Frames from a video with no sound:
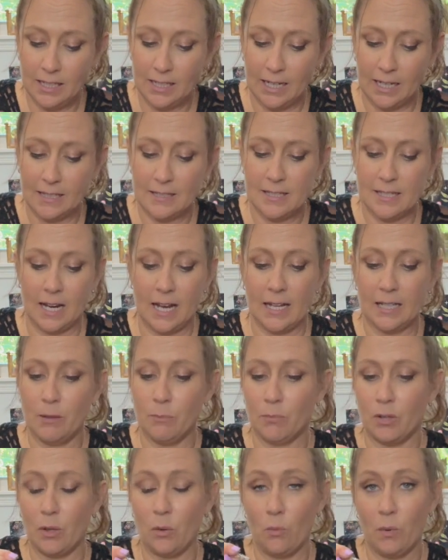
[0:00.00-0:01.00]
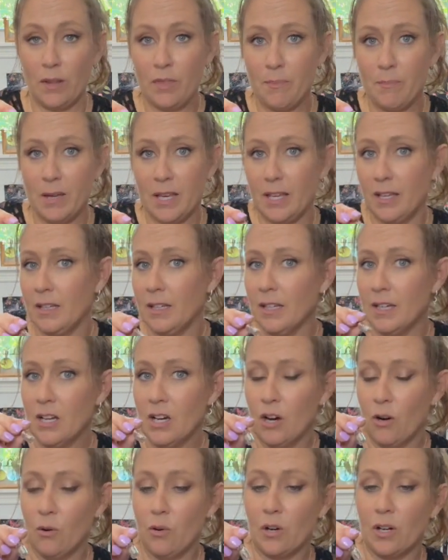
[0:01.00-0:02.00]
guys that I can bring with me
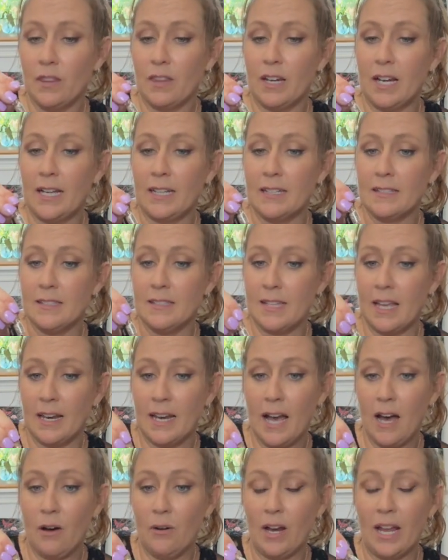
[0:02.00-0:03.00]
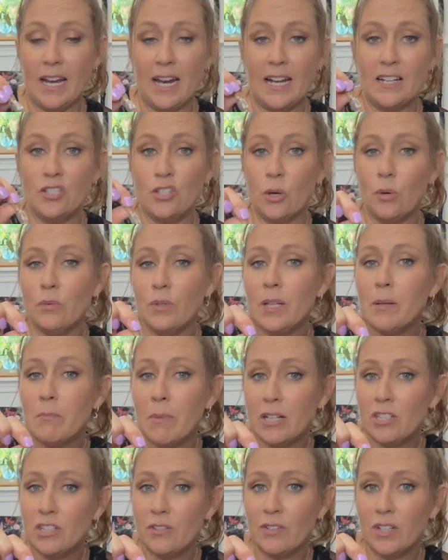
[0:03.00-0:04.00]
or that I can set out, and I don't need
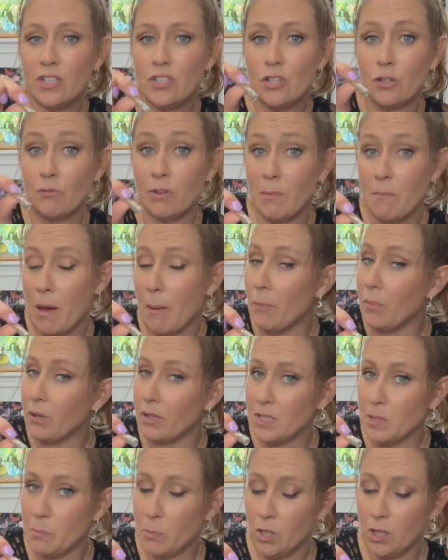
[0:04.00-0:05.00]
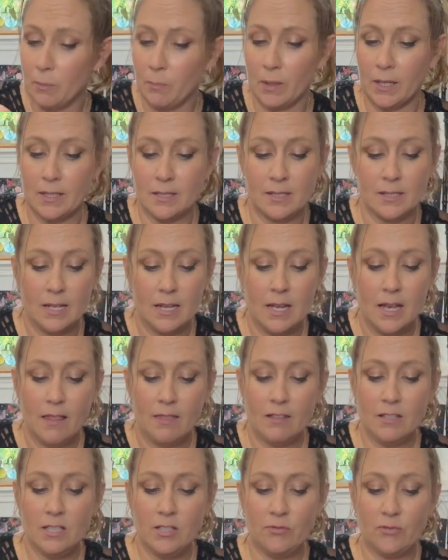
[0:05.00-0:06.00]
much of it to remember its purpose.
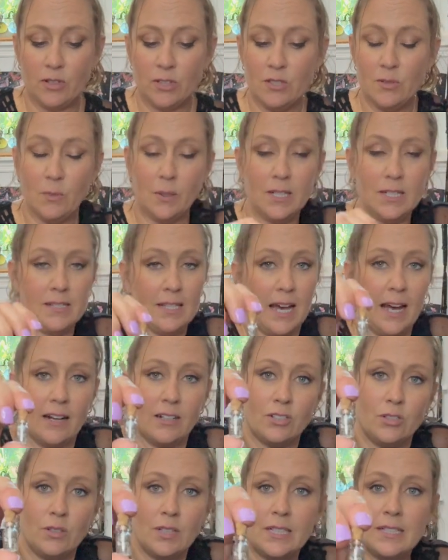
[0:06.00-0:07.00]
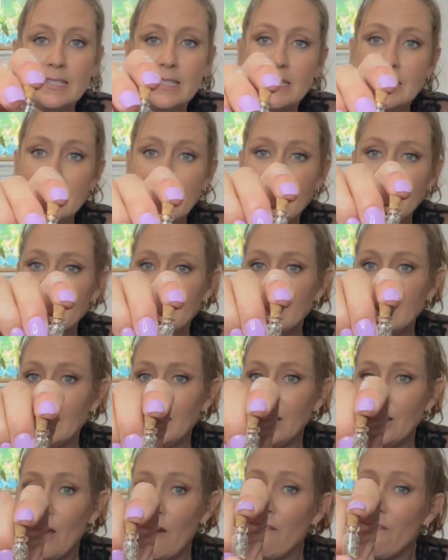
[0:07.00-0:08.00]
This first one is actually snake
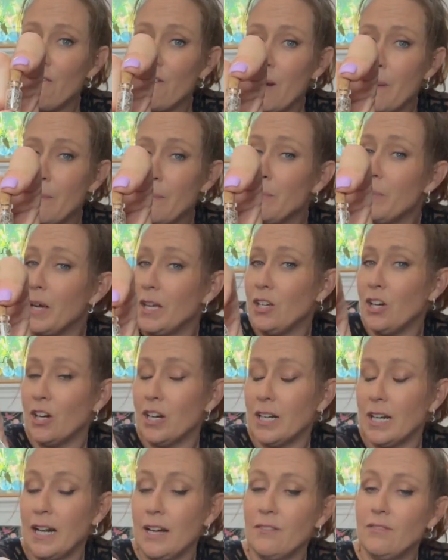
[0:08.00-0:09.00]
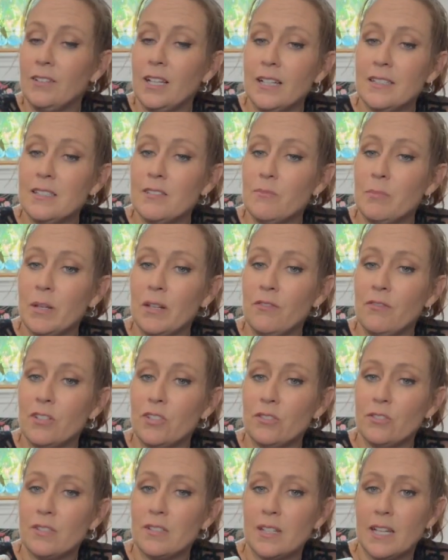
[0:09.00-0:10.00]
skin from my yard. I have lots of
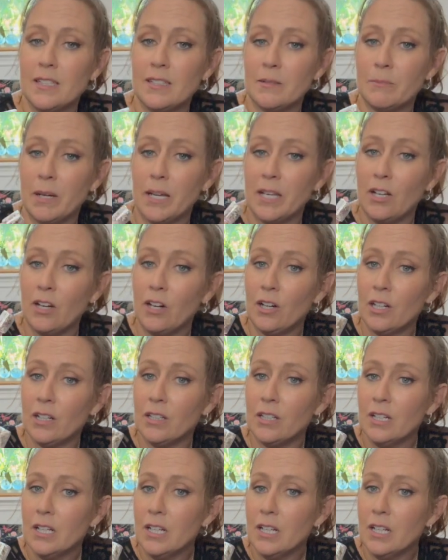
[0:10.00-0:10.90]
beneficial snakes in my yard,